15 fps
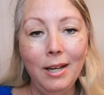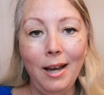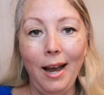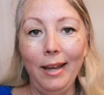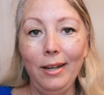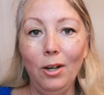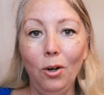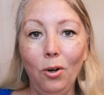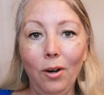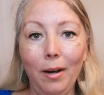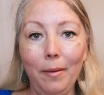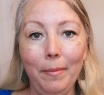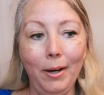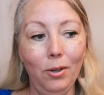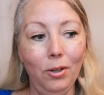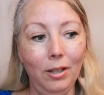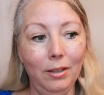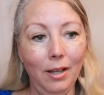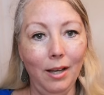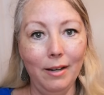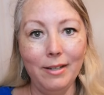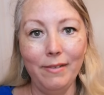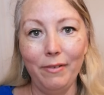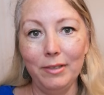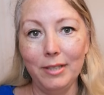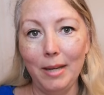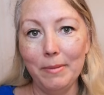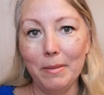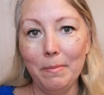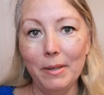I know about a lot of different
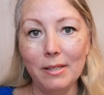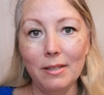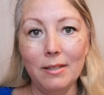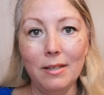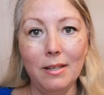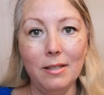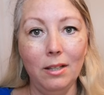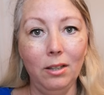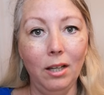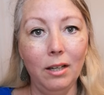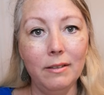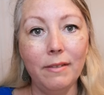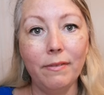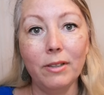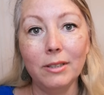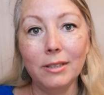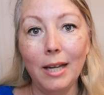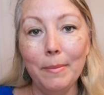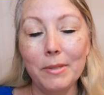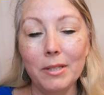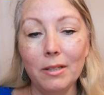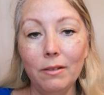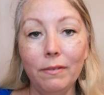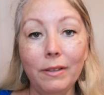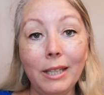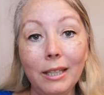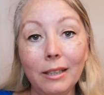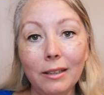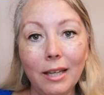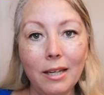types of businesses, a lot of different types of
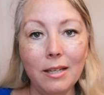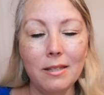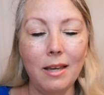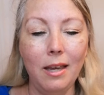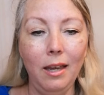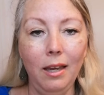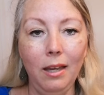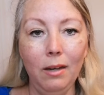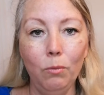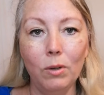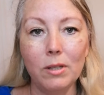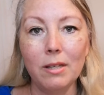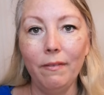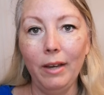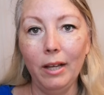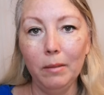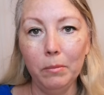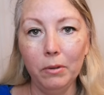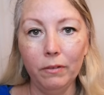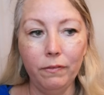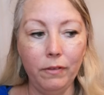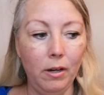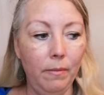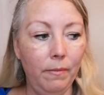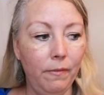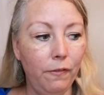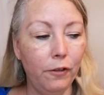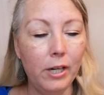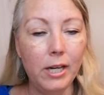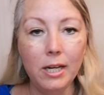healings, and what's available from
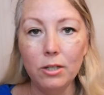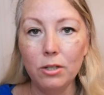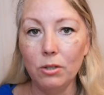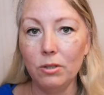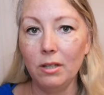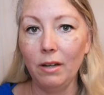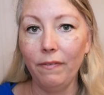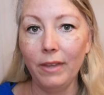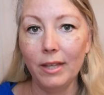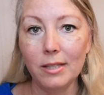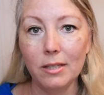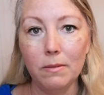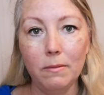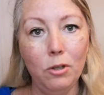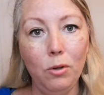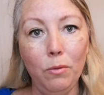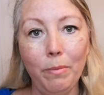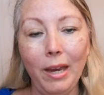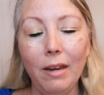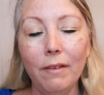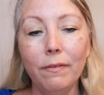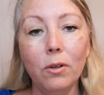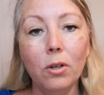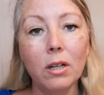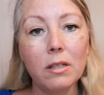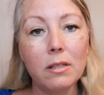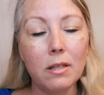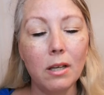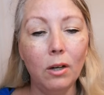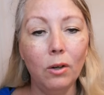free to stuff that's you pay for.
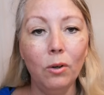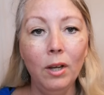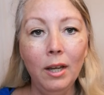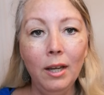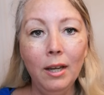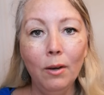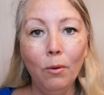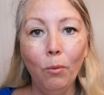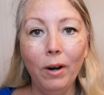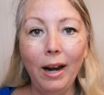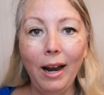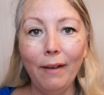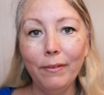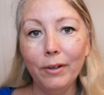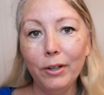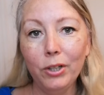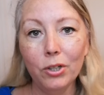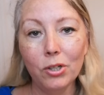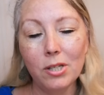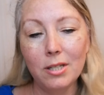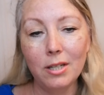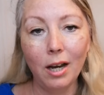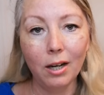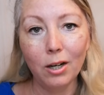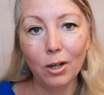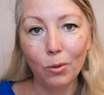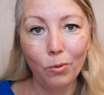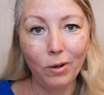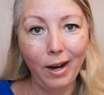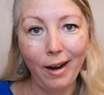So, wherever you're stuck
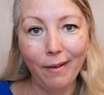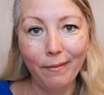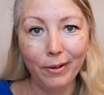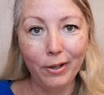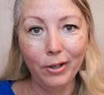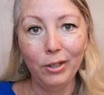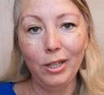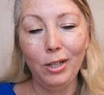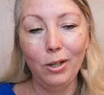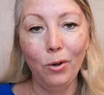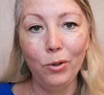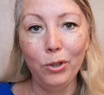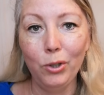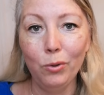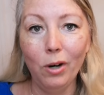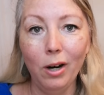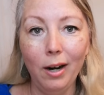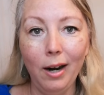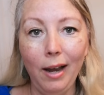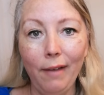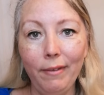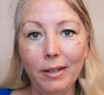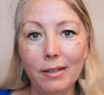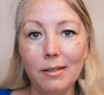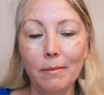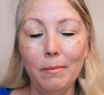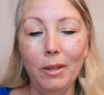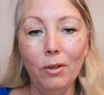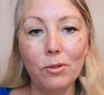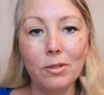or wherever you know you are having
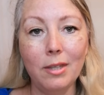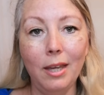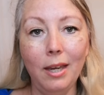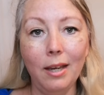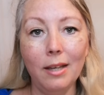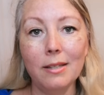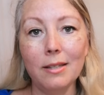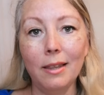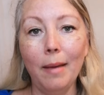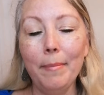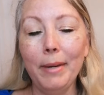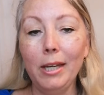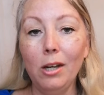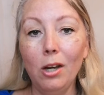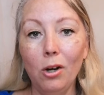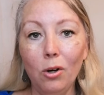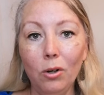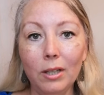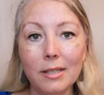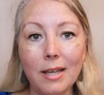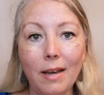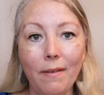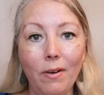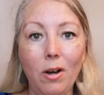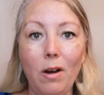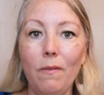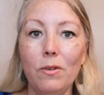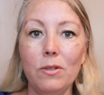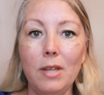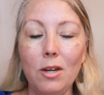some of those things, let me know. Let's have a
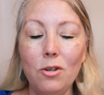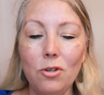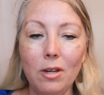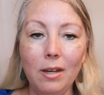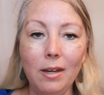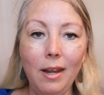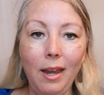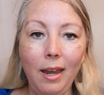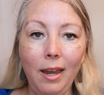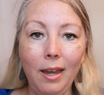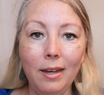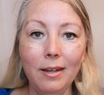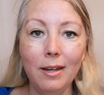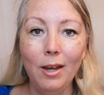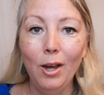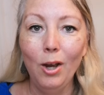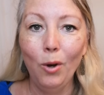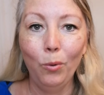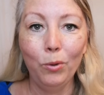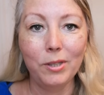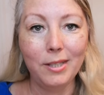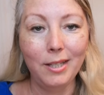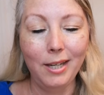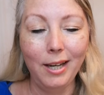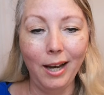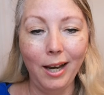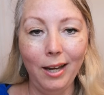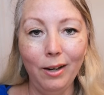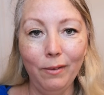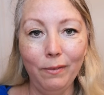conversation, and we'll see
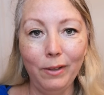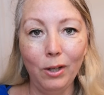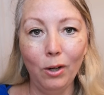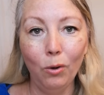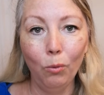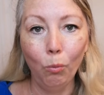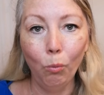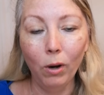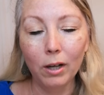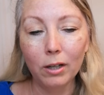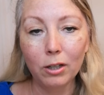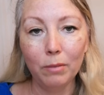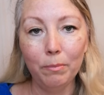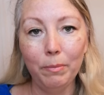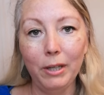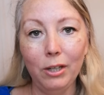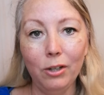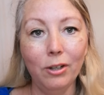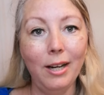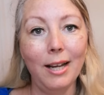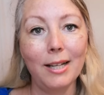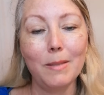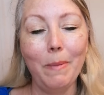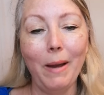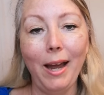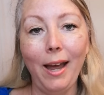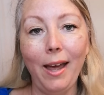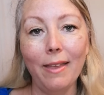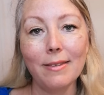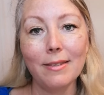kind of you know what could be your next
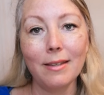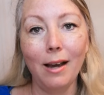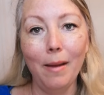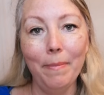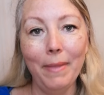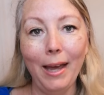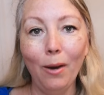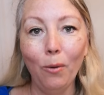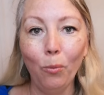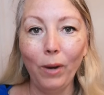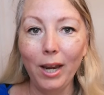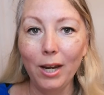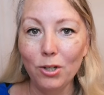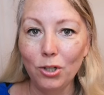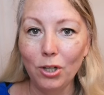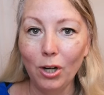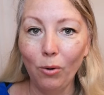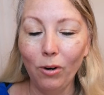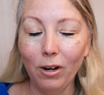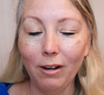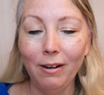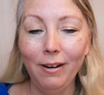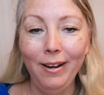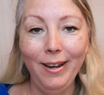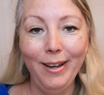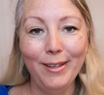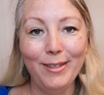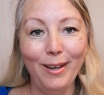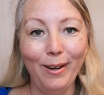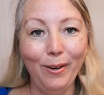path on that way shower
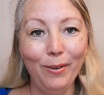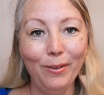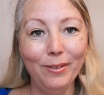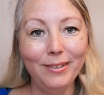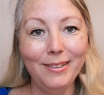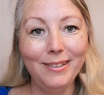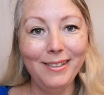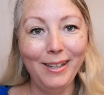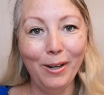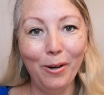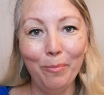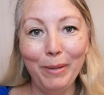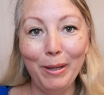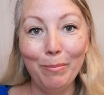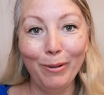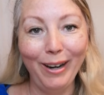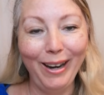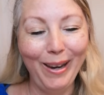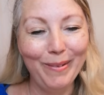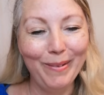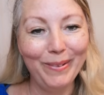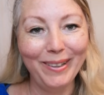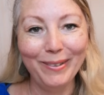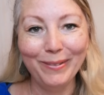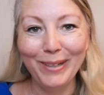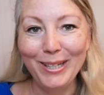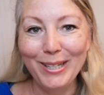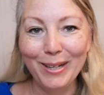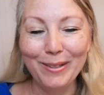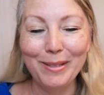so, you know, be brave,
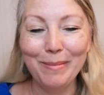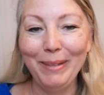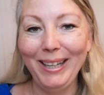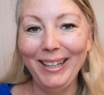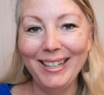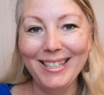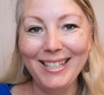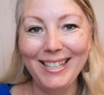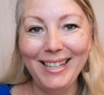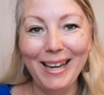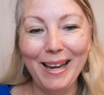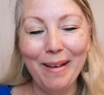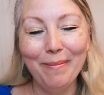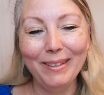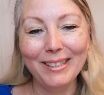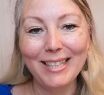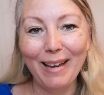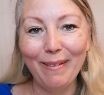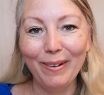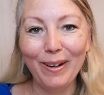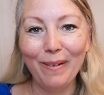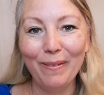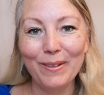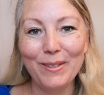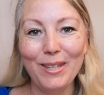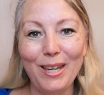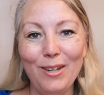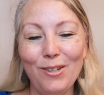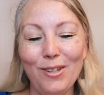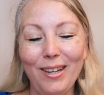reach out to me in a DM, let's have a
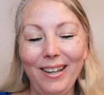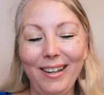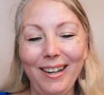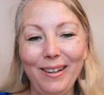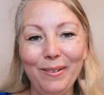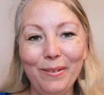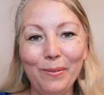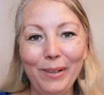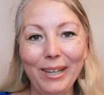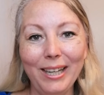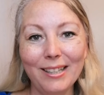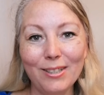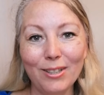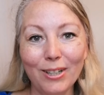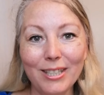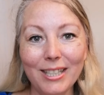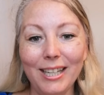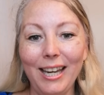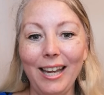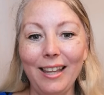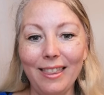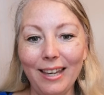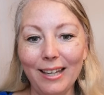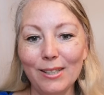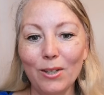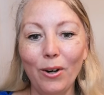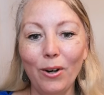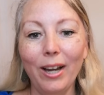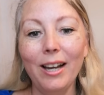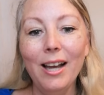conversation, and we can start to get things
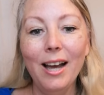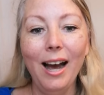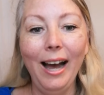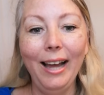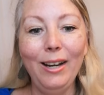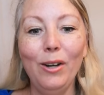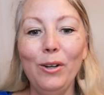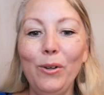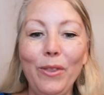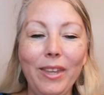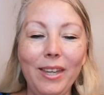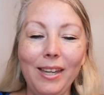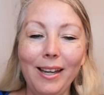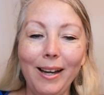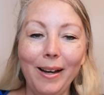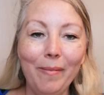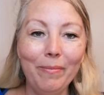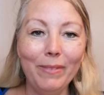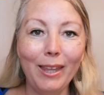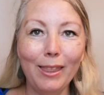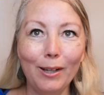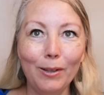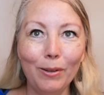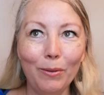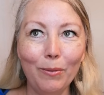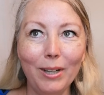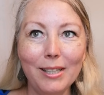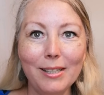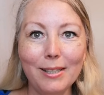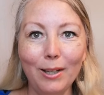going. I know who the um, the third one
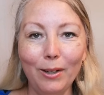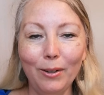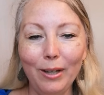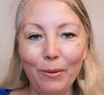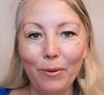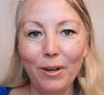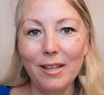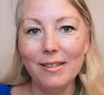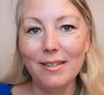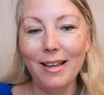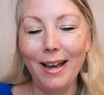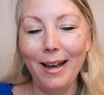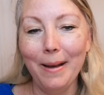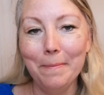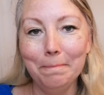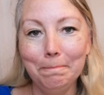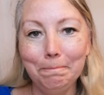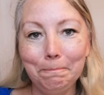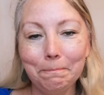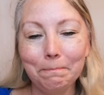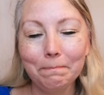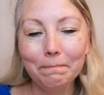was, so it was um,